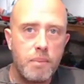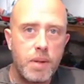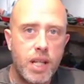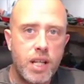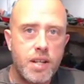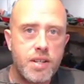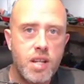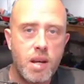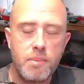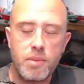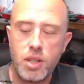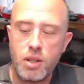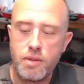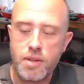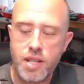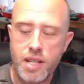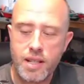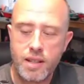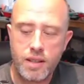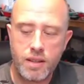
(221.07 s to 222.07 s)
because I'm
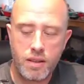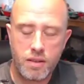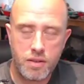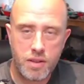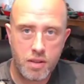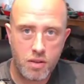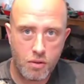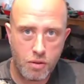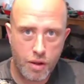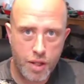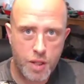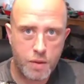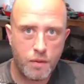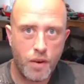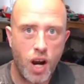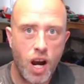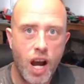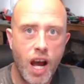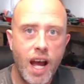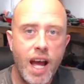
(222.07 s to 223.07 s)
using
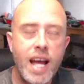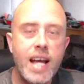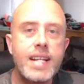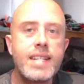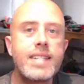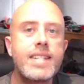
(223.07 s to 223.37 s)
Crossfire,